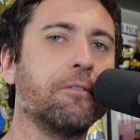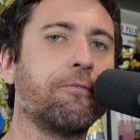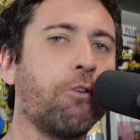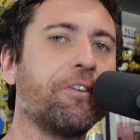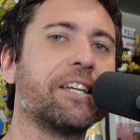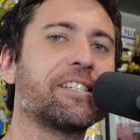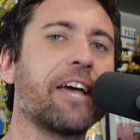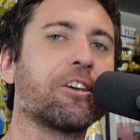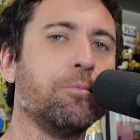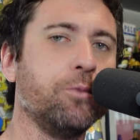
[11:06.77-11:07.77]
Four Finger
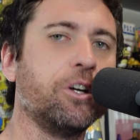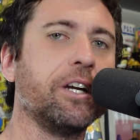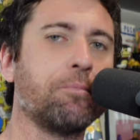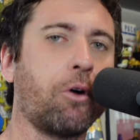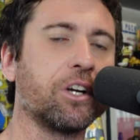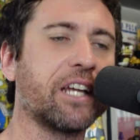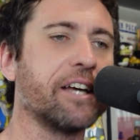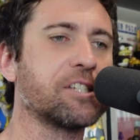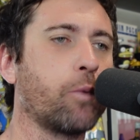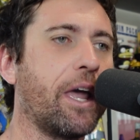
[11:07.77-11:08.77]
Discount community
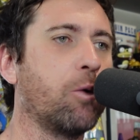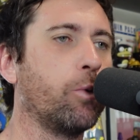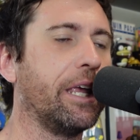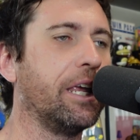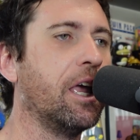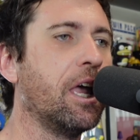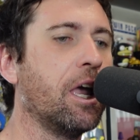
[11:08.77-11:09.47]
podcast, where we